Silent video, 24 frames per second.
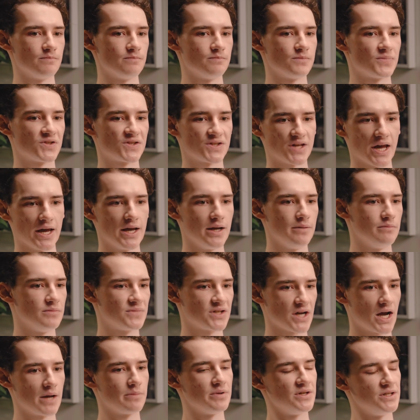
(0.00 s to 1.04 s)
Same
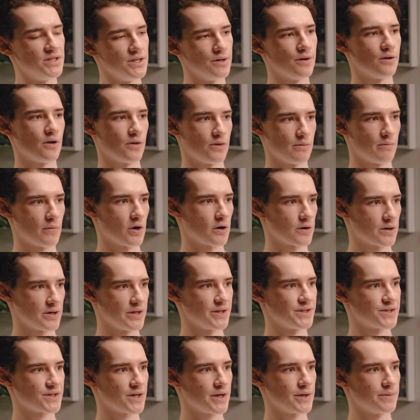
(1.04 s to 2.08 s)
type of deal on the
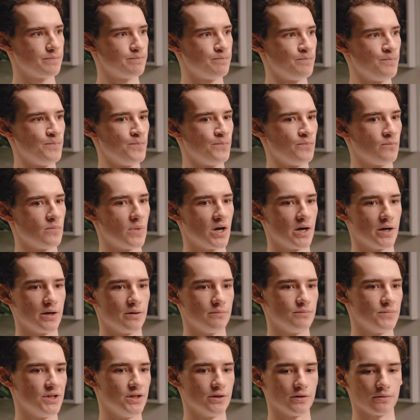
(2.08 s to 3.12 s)
marketing side.
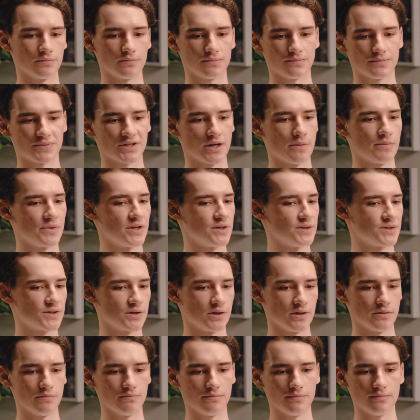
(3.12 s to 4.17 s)
Something's
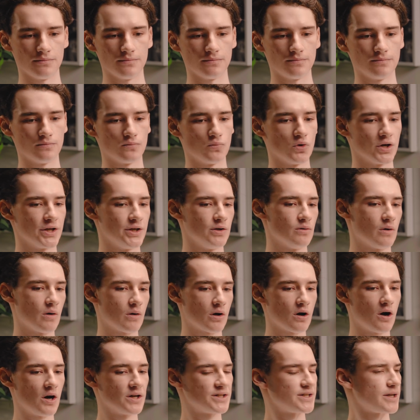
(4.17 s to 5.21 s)
going to bring you out
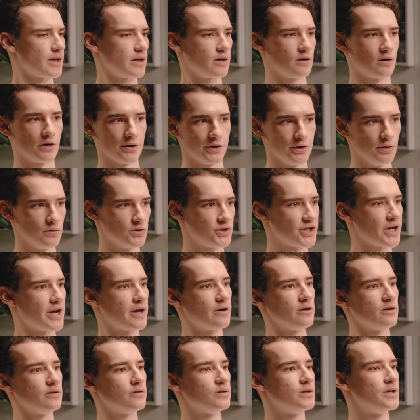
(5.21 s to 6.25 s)
content on a new
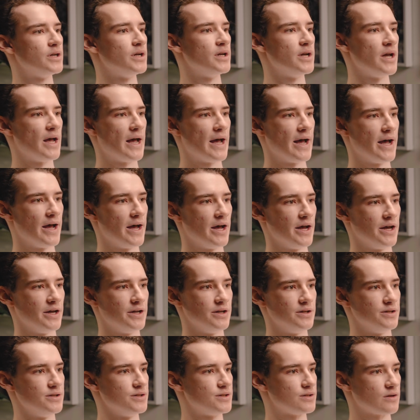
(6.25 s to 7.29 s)
channel,
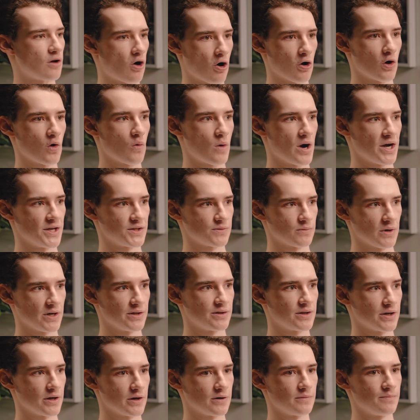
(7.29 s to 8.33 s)
and ROI is
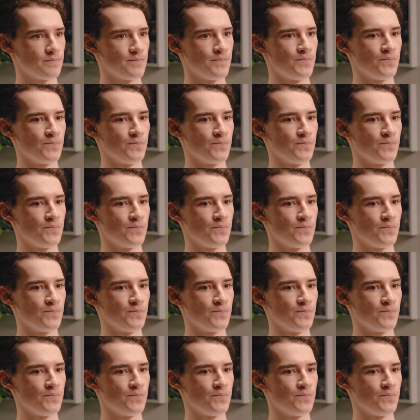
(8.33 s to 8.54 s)
right there.